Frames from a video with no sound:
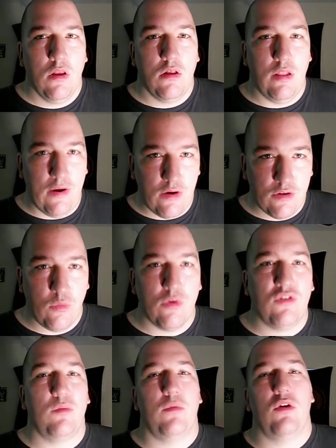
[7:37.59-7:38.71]
Clerics work
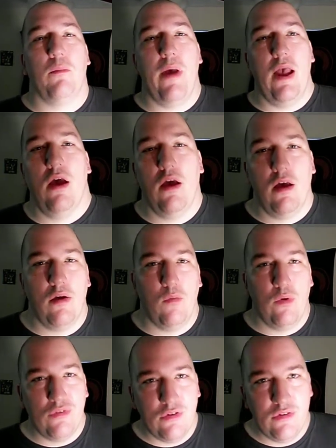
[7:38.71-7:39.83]
similar to
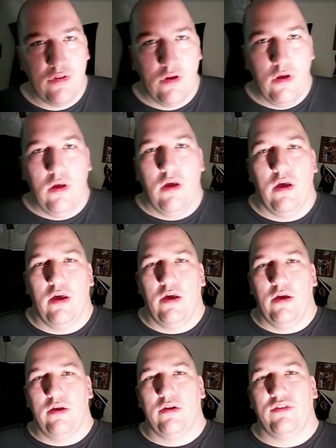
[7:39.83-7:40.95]
wizards,
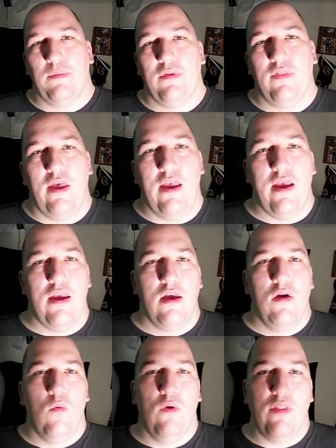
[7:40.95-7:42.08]
except
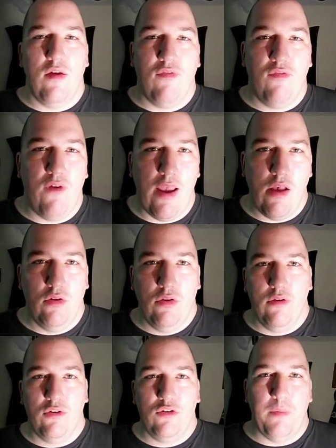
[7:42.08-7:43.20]
that when they fail
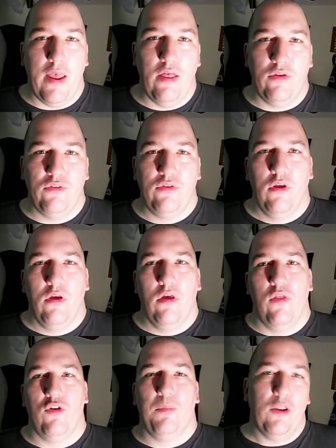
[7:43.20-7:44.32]
their spells
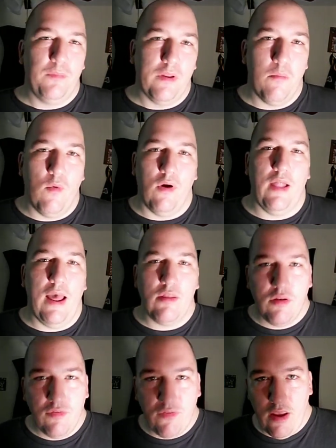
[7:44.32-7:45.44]
become more likely
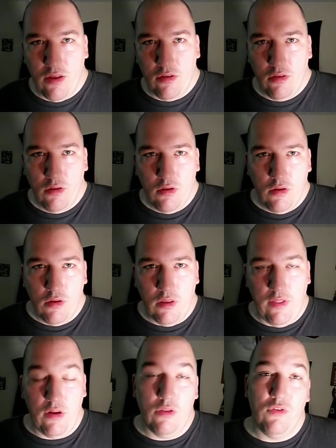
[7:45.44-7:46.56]
to fail.
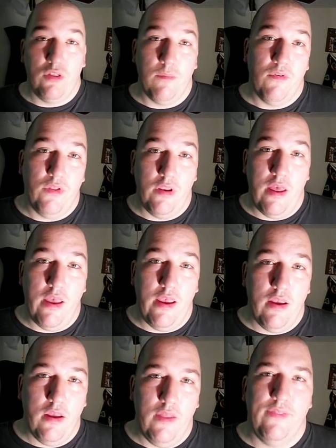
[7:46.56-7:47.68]
They don't lose them for the
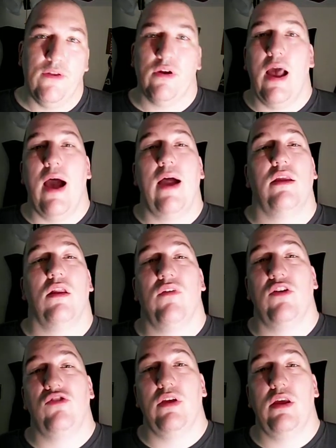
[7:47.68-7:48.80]
day, and then their god can
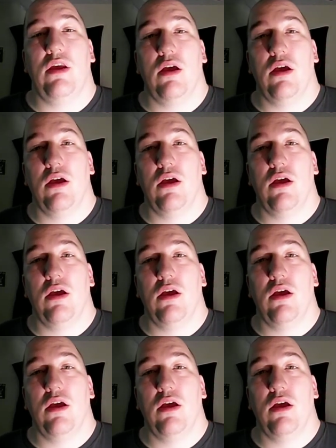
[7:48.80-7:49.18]
eventually